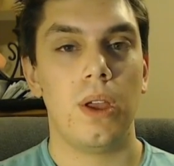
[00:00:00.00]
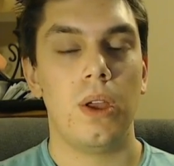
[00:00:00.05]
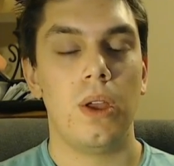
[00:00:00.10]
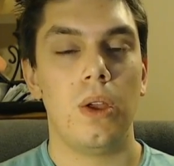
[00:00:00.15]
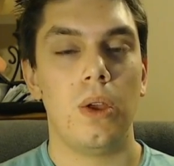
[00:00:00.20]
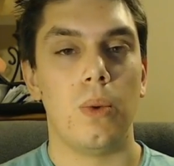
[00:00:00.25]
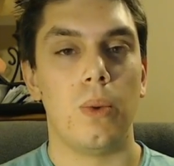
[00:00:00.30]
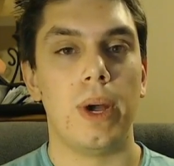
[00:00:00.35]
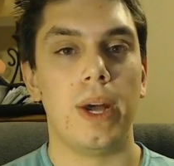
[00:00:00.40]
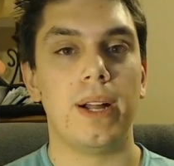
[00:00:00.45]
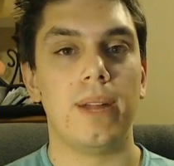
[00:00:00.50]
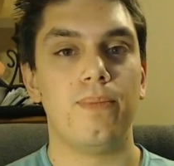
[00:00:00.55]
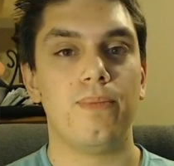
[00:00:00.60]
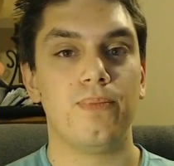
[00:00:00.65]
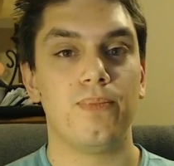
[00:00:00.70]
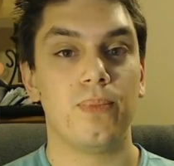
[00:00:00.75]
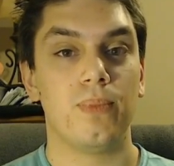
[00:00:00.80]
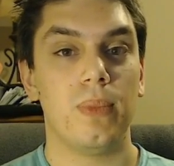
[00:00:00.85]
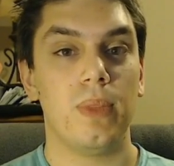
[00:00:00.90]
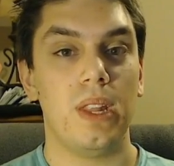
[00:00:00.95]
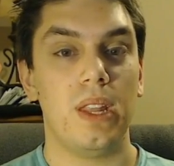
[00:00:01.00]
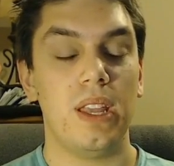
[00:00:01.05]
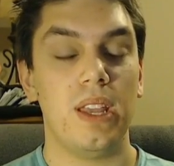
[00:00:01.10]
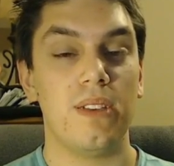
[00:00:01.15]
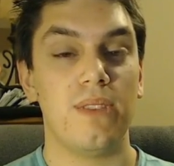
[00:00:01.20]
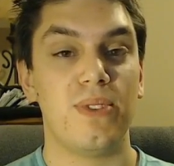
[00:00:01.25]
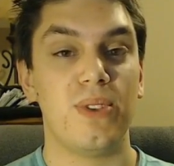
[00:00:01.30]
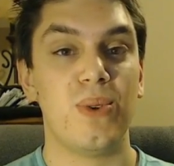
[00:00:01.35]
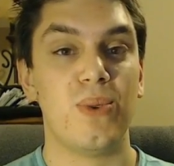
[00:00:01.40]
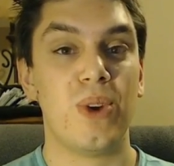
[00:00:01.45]
well,
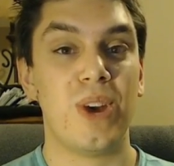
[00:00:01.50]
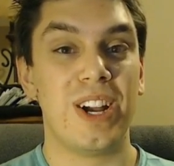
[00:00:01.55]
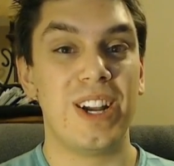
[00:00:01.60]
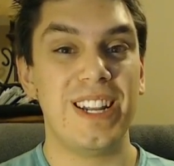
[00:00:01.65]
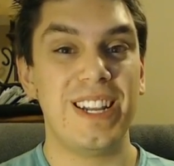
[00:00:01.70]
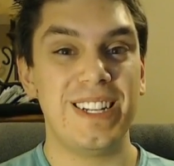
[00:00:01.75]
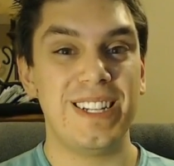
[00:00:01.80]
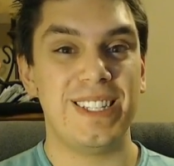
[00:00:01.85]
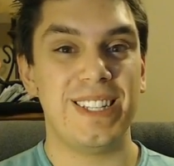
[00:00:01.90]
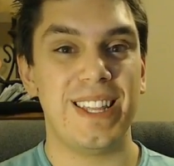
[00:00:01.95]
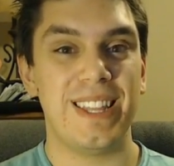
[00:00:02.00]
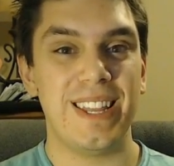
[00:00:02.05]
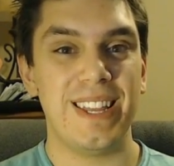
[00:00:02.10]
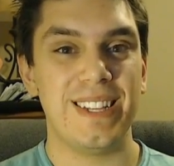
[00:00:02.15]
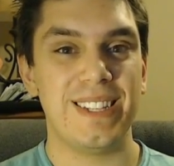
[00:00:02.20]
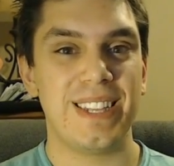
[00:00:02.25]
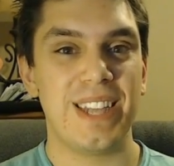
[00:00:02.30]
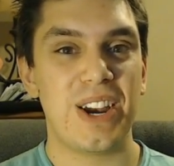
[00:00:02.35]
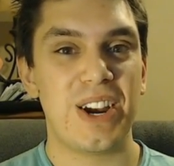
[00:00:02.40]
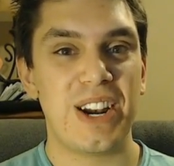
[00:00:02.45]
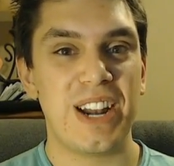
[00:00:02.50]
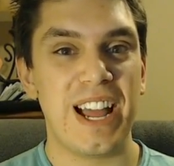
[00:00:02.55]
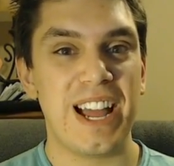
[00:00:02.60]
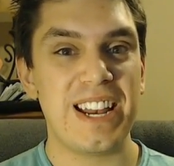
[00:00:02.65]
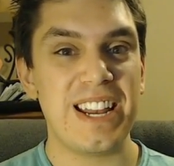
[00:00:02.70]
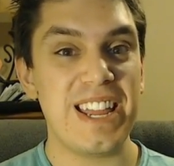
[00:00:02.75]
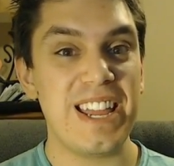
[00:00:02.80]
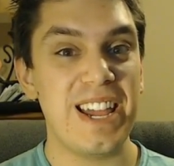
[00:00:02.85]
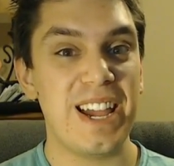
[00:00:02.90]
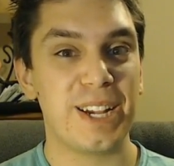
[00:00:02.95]
if you run into things that are
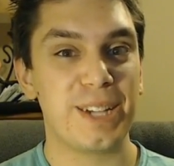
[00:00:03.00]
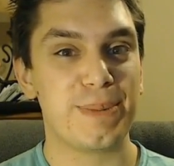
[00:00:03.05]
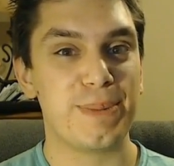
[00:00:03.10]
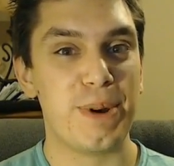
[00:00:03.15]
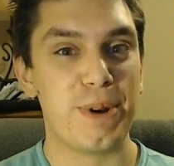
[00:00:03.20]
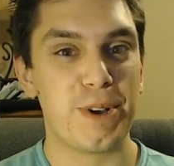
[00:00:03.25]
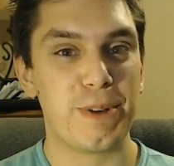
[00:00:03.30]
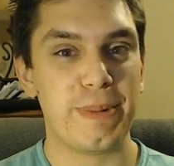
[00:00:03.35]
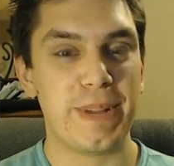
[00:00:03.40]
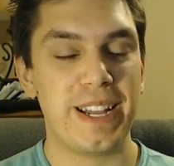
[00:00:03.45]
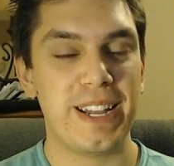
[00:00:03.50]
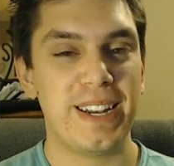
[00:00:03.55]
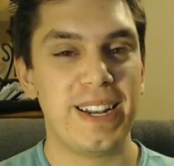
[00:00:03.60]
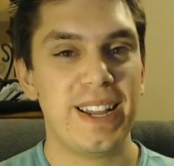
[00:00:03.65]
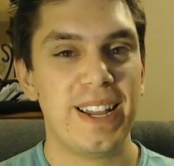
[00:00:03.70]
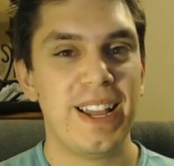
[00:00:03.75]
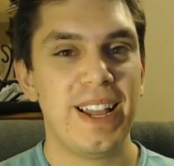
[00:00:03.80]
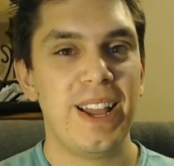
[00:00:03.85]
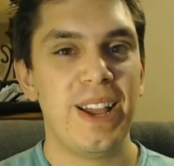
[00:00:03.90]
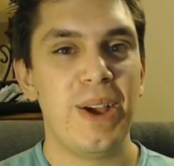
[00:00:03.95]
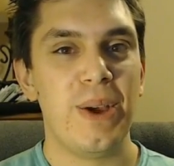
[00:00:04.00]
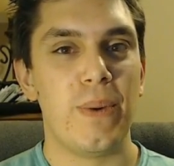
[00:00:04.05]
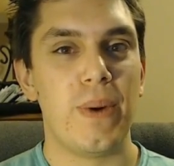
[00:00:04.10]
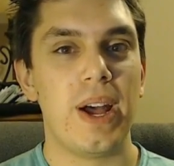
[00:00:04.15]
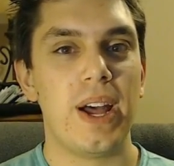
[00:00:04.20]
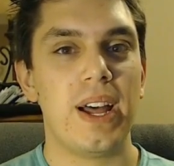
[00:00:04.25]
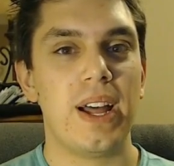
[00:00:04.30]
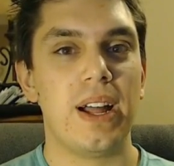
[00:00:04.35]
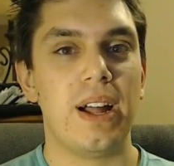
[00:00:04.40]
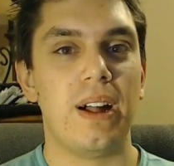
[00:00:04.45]
not EX Pokemon,
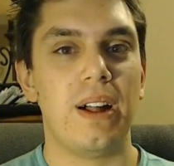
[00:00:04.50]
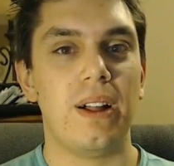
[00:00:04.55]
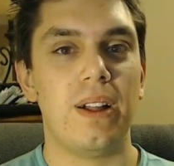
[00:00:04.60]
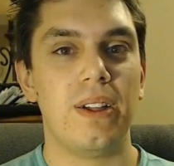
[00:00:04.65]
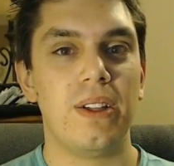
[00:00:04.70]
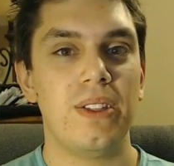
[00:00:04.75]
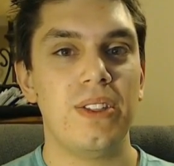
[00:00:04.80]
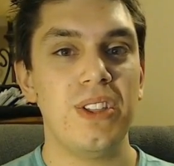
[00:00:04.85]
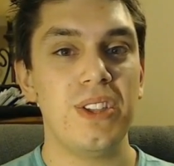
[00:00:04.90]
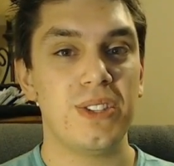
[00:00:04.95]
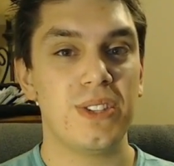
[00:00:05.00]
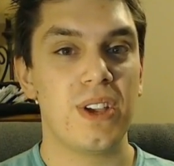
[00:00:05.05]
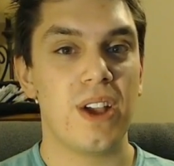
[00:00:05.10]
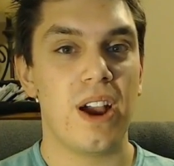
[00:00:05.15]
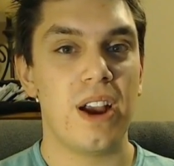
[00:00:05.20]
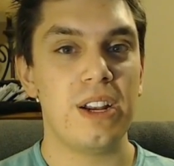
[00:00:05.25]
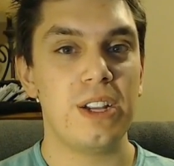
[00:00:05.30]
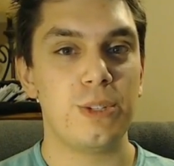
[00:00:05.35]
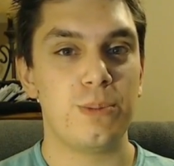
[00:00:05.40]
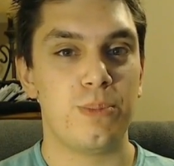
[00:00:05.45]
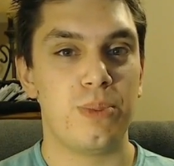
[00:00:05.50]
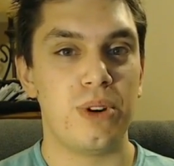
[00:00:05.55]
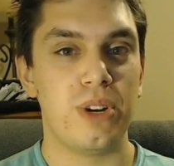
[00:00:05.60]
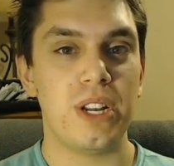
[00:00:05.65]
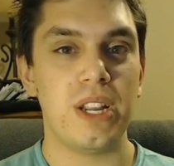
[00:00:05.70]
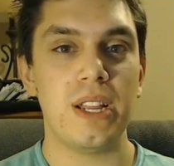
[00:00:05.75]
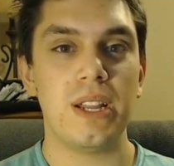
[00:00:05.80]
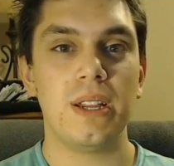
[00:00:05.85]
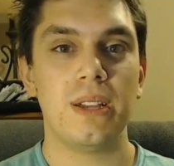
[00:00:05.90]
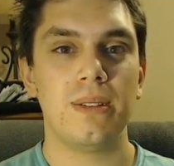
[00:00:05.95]
well, this card is
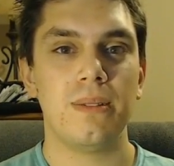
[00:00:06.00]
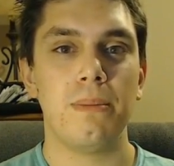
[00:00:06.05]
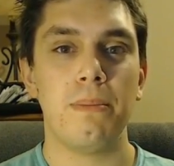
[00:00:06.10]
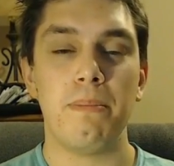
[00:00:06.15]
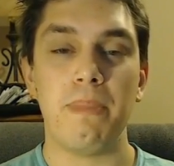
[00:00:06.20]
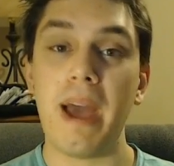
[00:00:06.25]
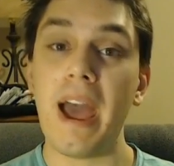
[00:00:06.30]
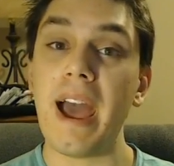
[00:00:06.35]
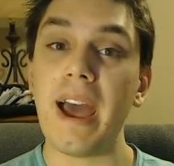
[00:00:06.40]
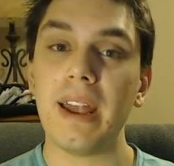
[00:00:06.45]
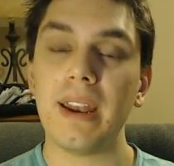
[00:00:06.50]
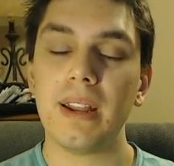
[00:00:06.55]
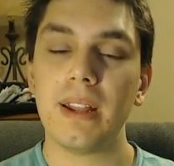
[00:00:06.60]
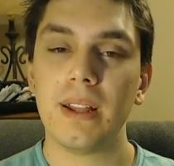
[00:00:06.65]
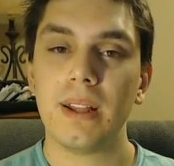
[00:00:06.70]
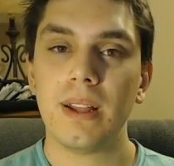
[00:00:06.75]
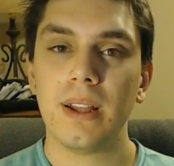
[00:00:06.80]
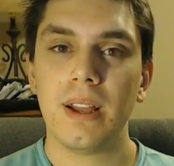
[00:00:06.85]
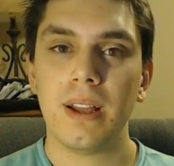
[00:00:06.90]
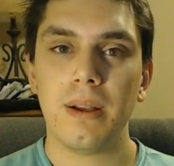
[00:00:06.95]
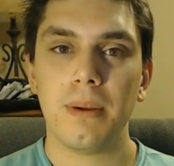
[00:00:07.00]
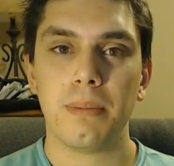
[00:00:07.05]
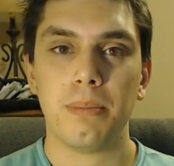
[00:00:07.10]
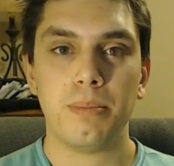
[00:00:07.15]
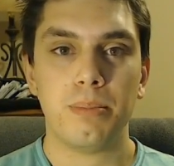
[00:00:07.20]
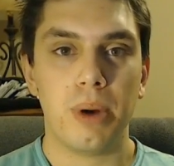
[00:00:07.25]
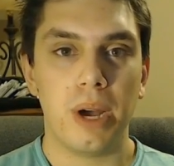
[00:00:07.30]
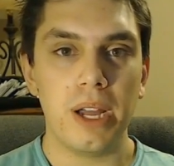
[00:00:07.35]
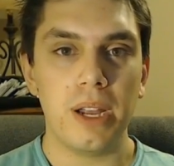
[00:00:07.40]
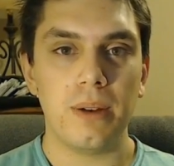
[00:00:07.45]
pretty bad.
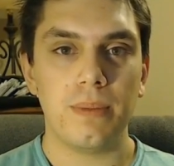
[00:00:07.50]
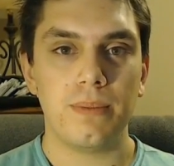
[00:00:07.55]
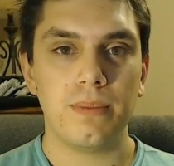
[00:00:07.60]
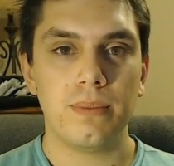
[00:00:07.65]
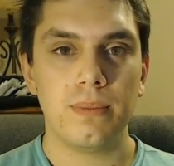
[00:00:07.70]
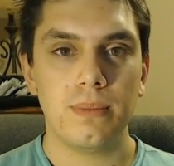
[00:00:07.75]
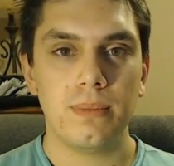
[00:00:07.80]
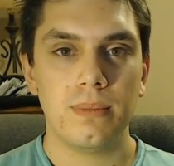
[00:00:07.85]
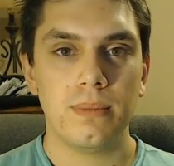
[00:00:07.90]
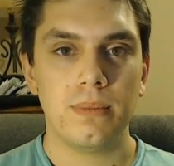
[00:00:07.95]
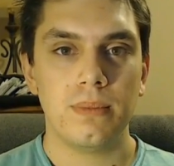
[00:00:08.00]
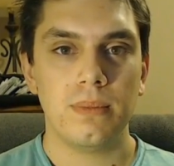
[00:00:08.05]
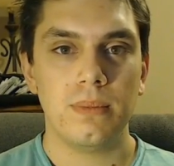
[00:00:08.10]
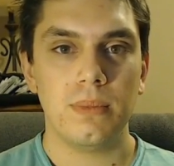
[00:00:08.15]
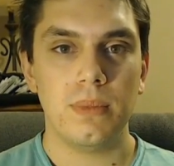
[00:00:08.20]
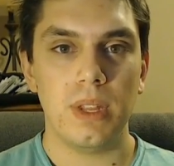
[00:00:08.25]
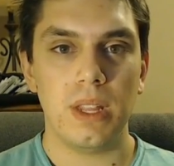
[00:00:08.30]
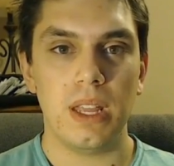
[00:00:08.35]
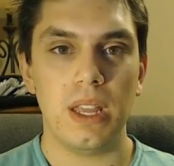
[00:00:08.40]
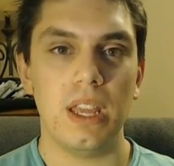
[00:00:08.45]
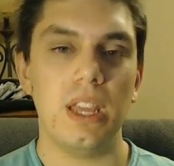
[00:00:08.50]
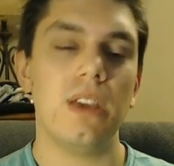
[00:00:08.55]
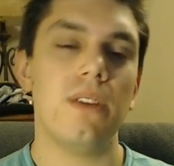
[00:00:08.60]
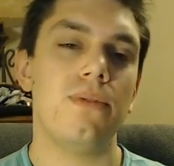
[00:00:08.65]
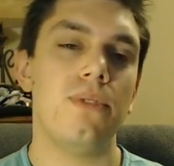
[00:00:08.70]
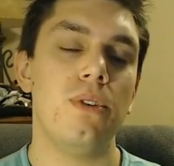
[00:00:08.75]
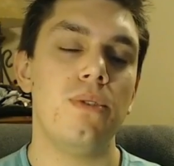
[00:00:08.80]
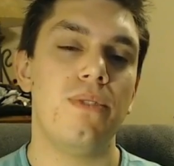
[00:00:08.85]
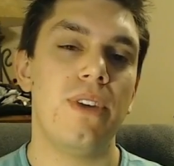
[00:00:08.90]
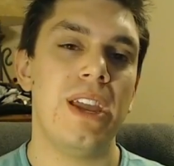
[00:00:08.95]
But
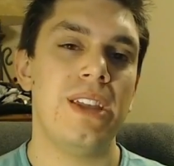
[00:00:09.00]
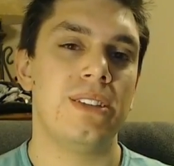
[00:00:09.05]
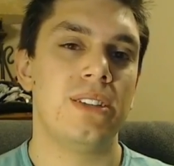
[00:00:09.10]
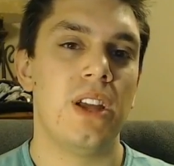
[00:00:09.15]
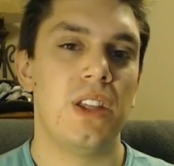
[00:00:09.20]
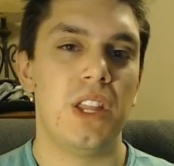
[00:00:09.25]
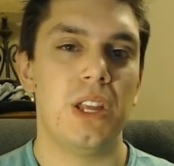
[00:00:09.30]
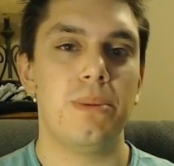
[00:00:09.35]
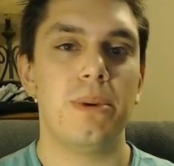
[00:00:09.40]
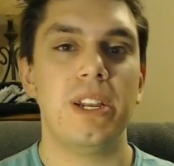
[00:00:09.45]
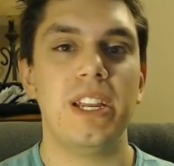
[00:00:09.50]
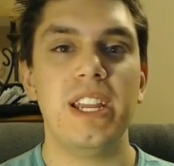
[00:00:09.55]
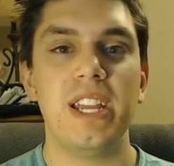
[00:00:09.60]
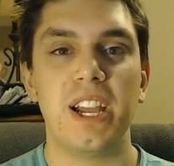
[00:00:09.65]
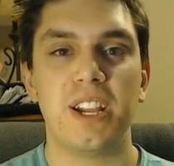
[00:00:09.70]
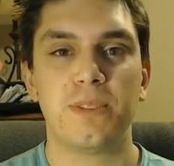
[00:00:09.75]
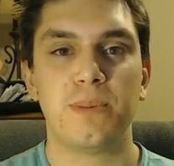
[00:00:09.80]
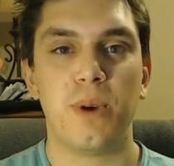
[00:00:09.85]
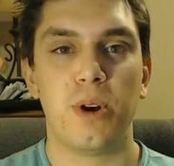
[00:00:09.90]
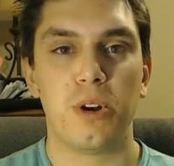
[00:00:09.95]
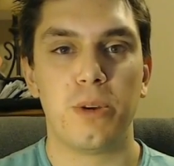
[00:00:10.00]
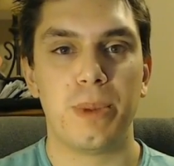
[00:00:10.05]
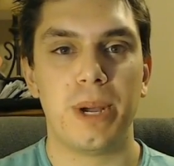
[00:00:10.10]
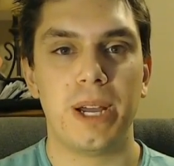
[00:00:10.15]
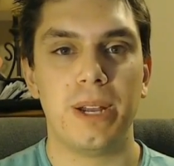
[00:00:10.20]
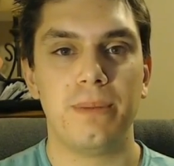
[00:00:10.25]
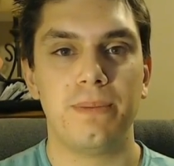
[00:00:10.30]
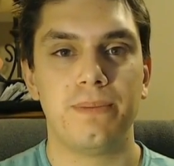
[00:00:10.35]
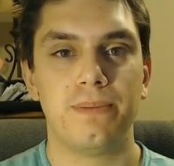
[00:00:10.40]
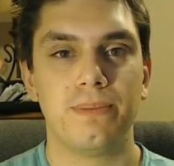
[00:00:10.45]
if you face nothing but EX
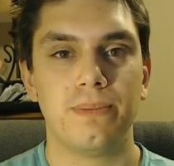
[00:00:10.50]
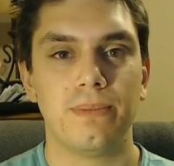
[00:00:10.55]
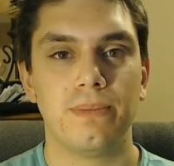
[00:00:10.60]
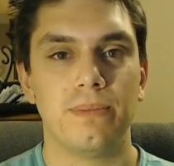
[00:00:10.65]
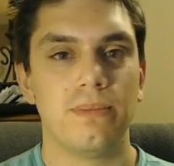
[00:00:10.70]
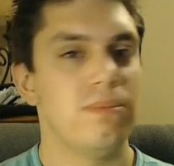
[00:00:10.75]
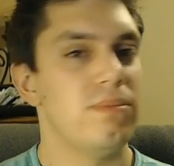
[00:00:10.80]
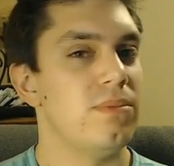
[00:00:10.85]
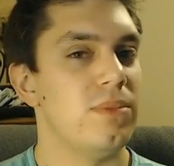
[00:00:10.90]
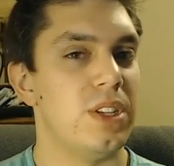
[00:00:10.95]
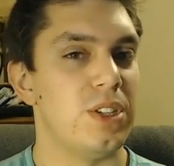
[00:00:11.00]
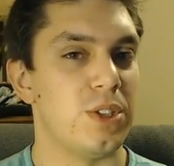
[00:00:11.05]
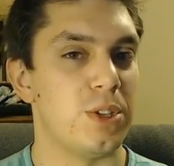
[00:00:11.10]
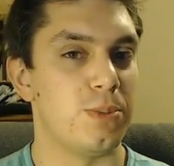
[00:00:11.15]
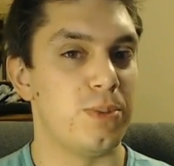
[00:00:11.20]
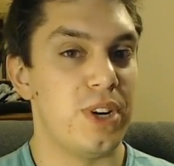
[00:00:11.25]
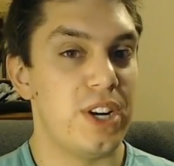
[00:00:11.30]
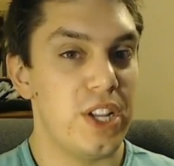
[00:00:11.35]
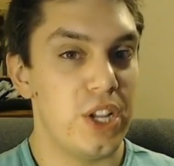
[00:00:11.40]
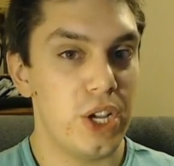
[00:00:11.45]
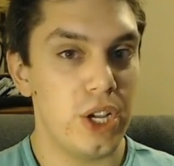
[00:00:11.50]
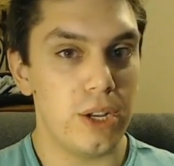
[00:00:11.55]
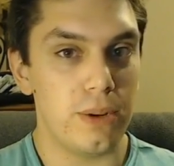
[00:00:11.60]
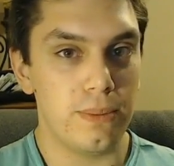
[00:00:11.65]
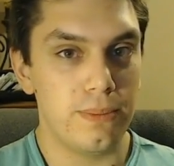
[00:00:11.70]
Pokemon, this is pretty good.